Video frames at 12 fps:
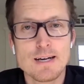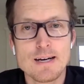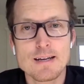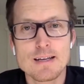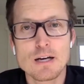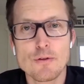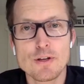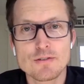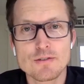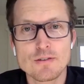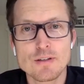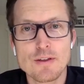Uh, you know, this
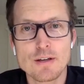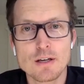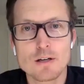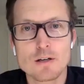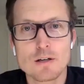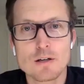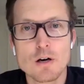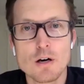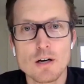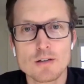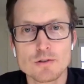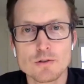is, I think, a
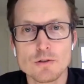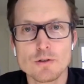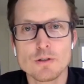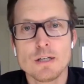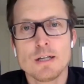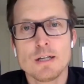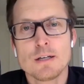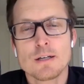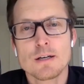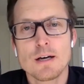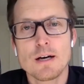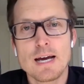causal
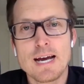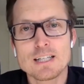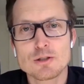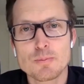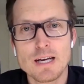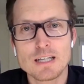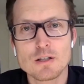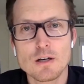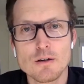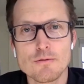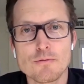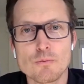uh, aspect
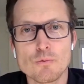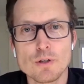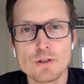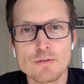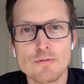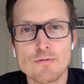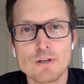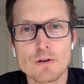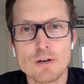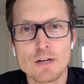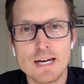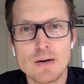of really
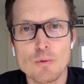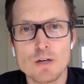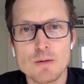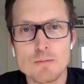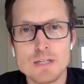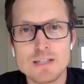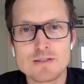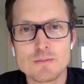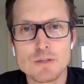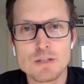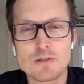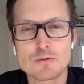figuring out what it means
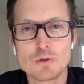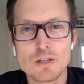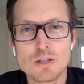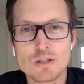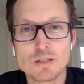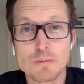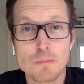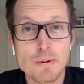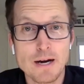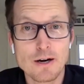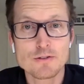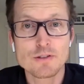to be strategically
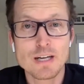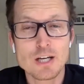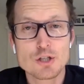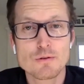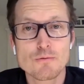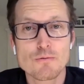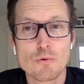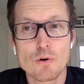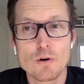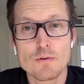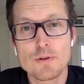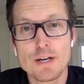prepared as a nation
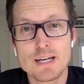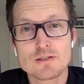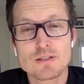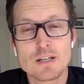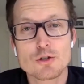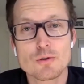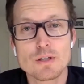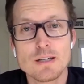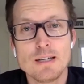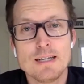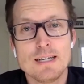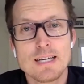for the next century.
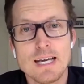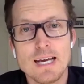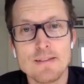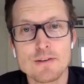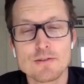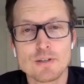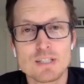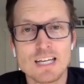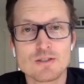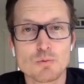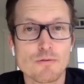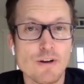And this is a
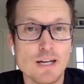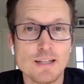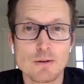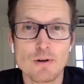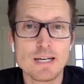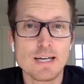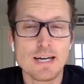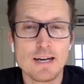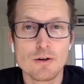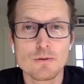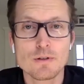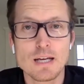test we're failing right
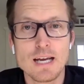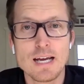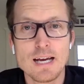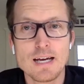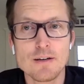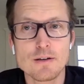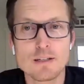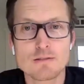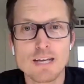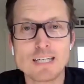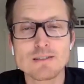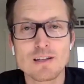now. And
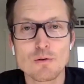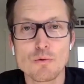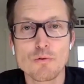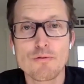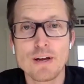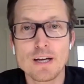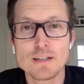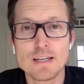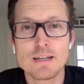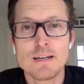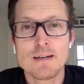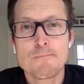it's likely that we'll fail
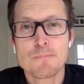it